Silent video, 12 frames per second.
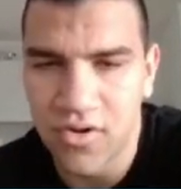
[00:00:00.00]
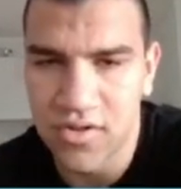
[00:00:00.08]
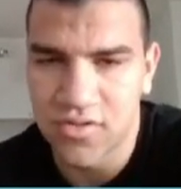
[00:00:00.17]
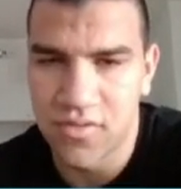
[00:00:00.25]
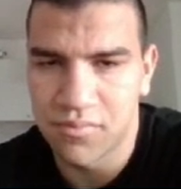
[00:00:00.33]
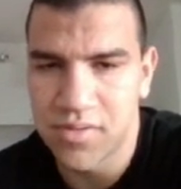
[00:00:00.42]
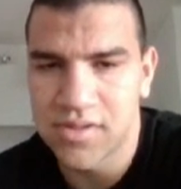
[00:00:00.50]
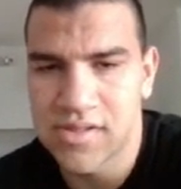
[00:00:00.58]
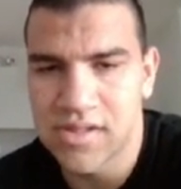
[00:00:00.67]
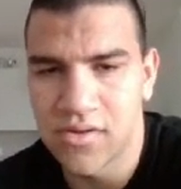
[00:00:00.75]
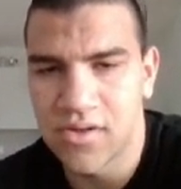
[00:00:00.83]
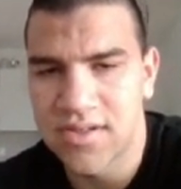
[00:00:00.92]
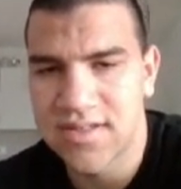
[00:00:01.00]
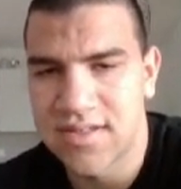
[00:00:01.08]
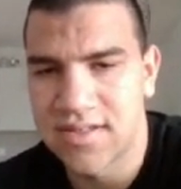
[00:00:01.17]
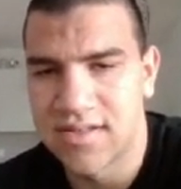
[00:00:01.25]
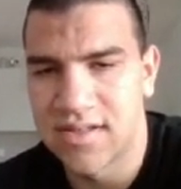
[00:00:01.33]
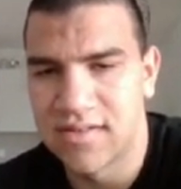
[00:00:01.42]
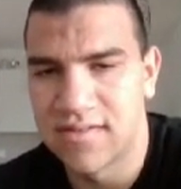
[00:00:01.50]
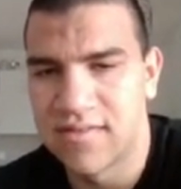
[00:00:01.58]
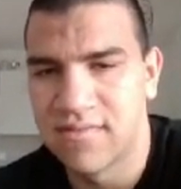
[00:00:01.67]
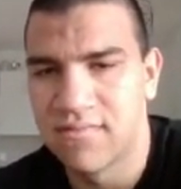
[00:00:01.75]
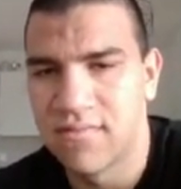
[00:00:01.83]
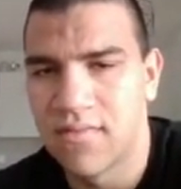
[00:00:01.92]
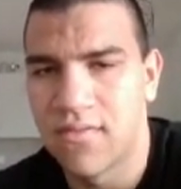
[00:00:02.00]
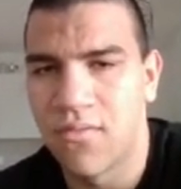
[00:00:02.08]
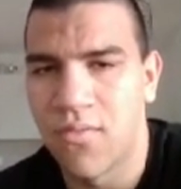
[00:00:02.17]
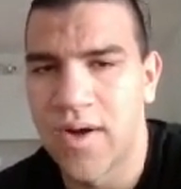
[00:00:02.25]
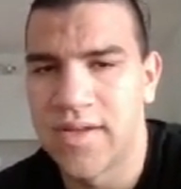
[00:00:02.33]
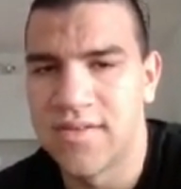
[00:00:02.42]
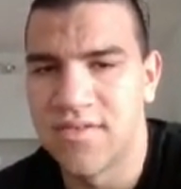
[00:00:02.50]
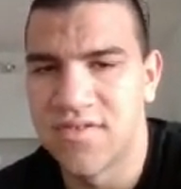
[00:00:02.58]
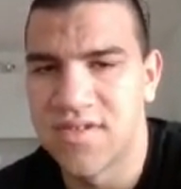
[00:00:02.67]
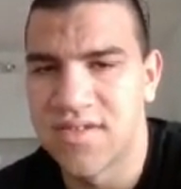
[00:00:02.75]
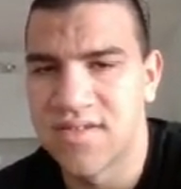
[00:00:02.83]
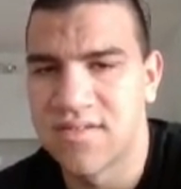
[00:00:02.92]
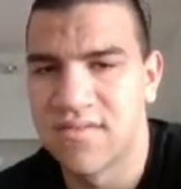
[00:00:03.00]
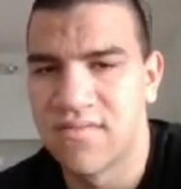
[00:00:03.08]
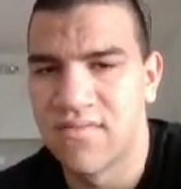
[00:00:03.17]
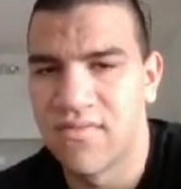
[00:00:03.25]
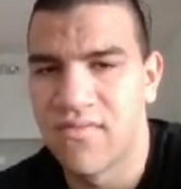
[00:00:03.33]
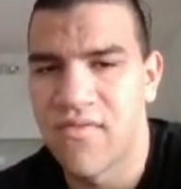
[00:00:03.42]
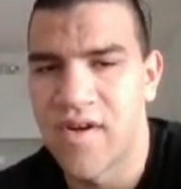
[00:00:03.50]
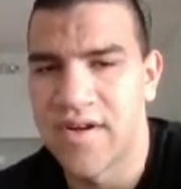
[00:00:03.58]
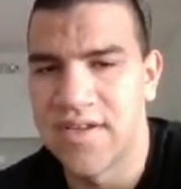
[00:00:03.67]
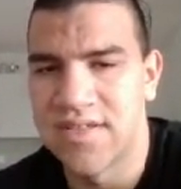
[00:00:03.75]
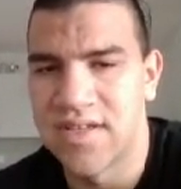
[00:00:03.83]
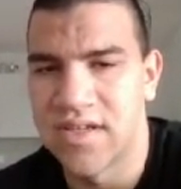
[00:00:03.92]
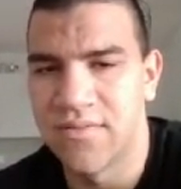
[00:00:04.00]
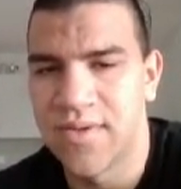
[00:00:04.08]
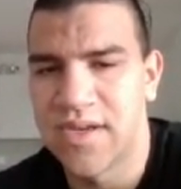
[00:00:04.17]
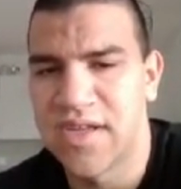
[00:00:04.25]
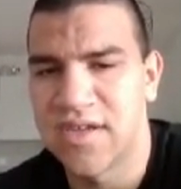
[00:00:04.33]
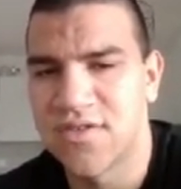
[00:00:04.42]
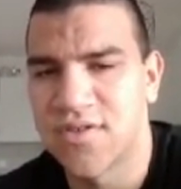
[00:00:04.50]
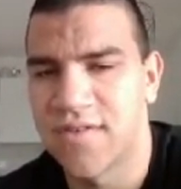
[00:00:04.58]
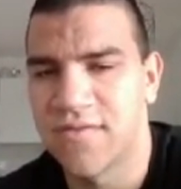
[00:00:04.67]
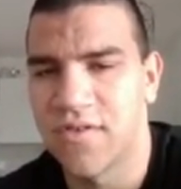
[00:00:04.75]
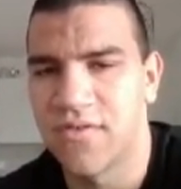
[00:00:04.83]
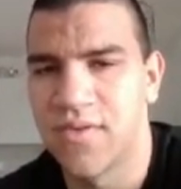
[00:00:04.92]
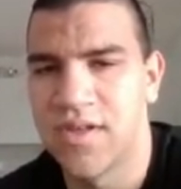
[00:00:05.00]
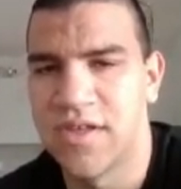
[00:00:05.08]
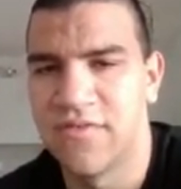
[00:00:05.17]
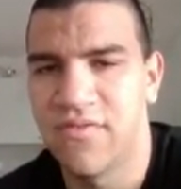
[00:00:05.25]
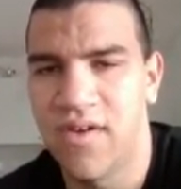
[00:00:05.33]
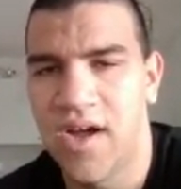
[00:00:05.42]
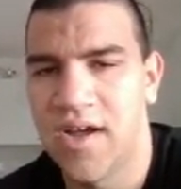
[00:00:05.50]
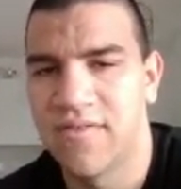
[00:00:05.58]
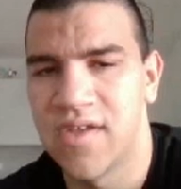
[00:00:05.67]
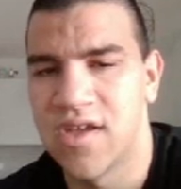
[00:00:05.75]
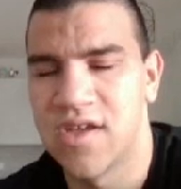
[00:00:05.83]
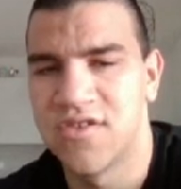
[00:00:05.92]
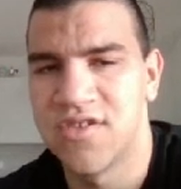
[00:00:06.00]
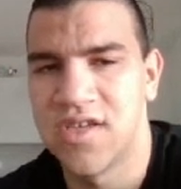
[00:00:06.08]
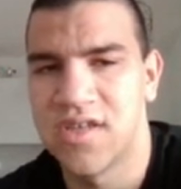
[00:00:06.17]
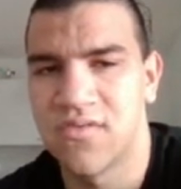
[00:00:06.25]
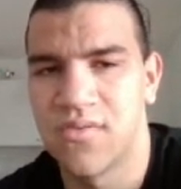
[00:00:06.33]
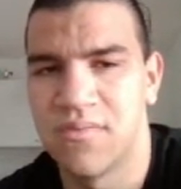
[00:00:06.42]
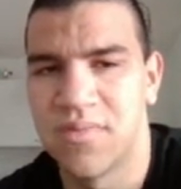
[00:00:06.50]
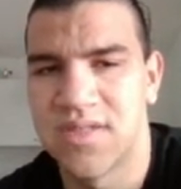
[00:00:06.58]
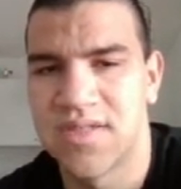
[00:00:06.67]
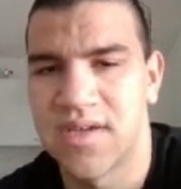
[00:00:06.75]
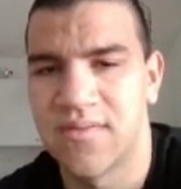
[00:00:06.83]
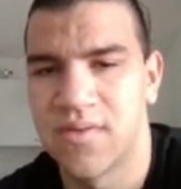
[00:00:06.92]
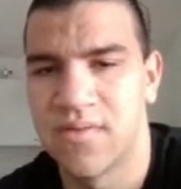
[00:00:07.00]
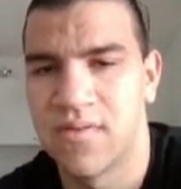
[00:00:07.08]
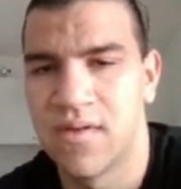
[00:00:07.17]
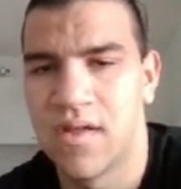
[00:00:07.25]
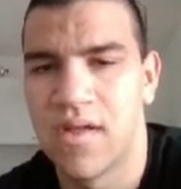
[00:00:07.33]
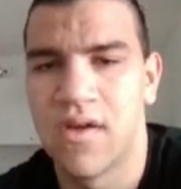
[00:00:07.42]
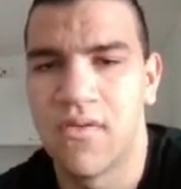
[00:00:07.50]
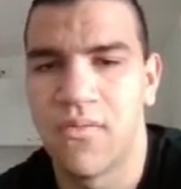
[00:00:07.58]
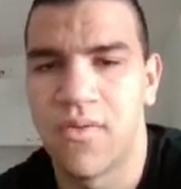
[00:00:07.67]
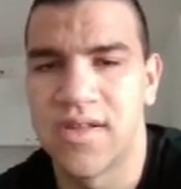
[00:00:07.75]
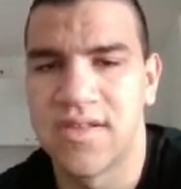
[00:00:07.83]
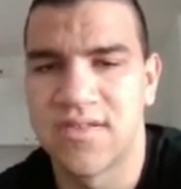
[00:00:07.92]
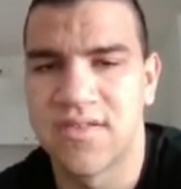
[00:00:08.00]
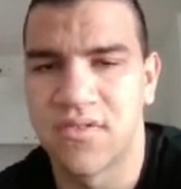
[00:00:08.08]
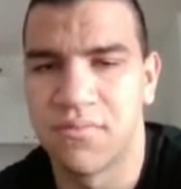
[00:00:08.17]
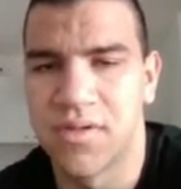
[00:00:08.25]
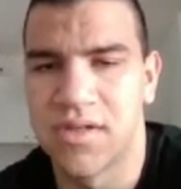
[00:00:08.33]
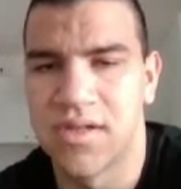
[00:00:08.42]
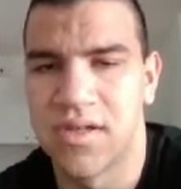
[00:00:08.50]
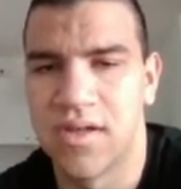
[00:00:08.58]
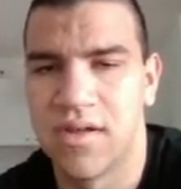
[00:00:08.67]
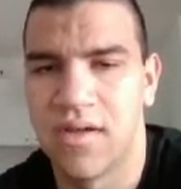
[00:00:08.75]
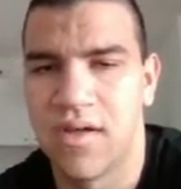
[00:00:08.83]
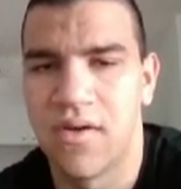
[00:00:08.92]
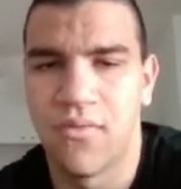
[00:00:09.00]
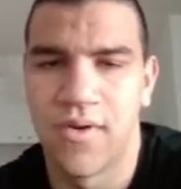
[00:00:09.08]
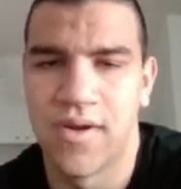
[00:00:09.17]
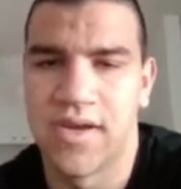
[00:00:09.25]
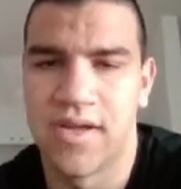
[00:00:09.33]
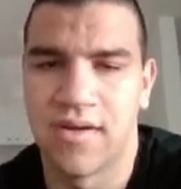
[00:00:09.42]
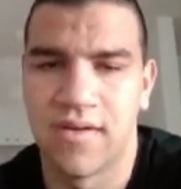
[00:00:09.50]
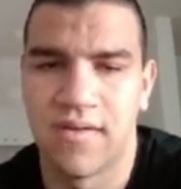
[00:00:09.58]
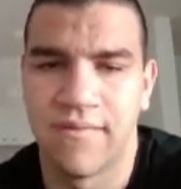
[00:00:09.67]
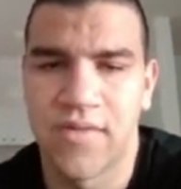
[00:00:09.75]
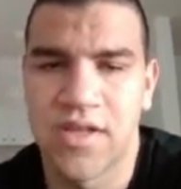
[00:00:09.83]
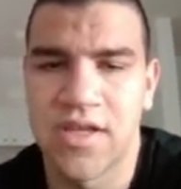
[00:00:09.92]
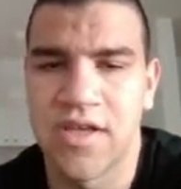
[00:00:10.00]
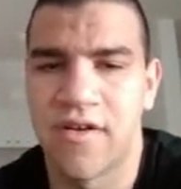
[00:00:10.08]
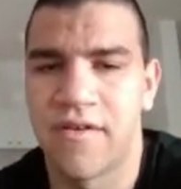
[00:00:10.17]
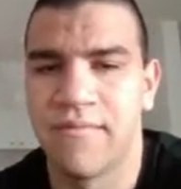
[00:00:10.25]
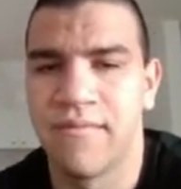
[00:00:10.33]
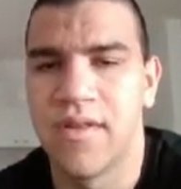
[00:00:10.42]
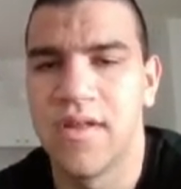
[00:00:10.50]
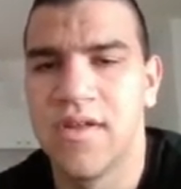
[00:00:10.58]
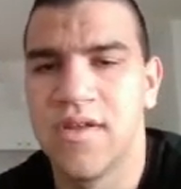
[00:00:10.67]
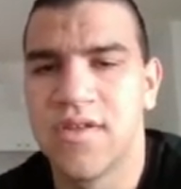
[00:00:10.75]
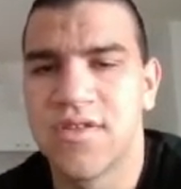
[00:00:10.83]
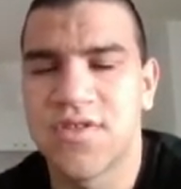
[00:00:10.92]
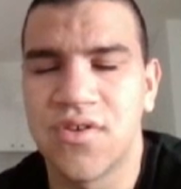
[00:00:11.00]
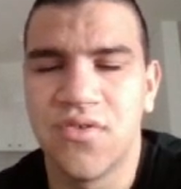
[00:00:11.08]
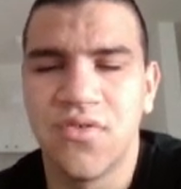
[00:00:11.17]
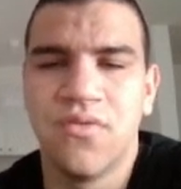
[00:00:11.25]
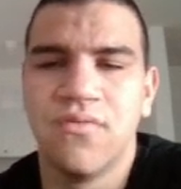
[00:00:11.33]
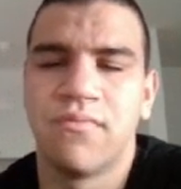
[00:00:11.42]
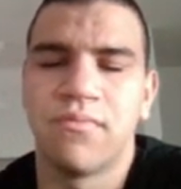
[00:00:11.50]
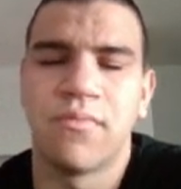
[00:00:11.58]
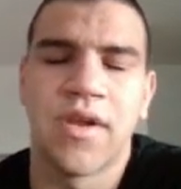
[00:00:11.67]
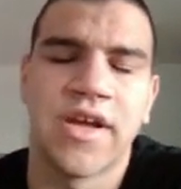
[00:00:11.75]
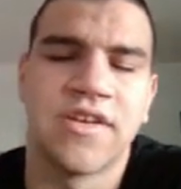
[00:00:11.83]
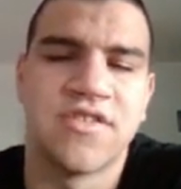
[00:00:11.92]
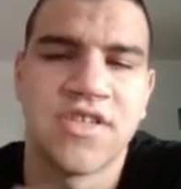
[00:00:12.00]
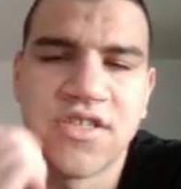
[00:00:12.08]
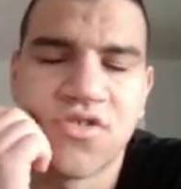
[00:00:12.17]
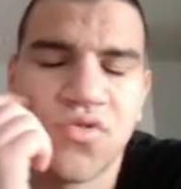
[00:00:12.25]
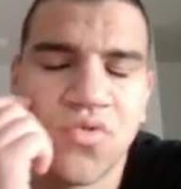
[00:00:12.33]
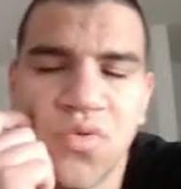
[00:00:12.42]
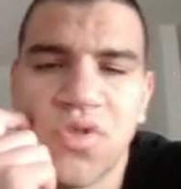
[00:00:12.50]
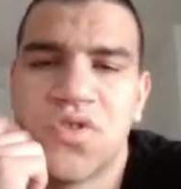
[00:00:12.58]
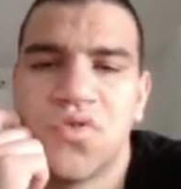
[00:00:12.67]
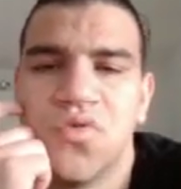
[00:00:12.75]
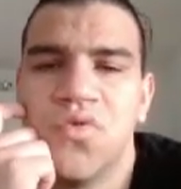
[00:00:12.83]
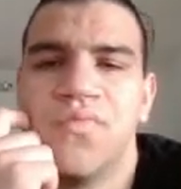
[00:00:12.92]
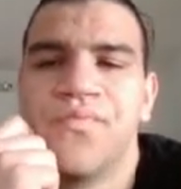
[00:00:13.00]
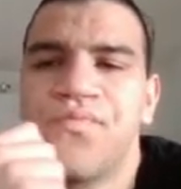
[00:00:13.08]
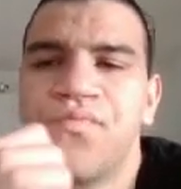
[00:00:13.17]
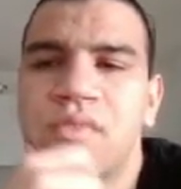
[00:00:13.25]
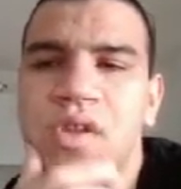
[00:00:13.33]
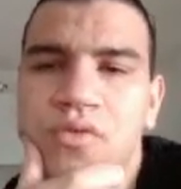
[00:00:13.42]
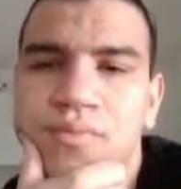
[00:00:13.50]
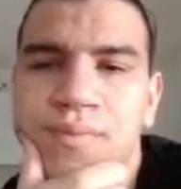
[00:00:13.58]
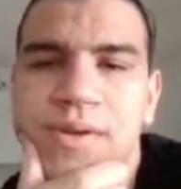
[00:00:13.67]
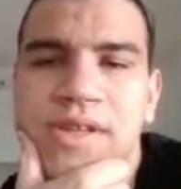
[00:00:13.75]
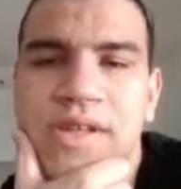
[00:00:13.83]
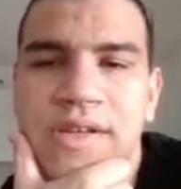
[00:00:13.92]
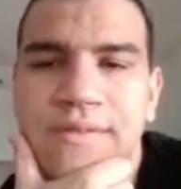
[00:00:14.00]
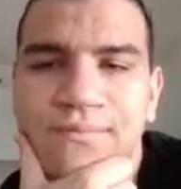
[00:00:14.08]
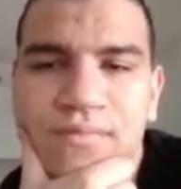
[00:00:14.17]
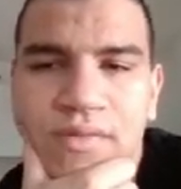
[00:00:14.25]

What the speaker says: got completely lost and white is just very easily winning. So after queen d5, king h8, queen b7, white is completely winning here. So black just chose to completely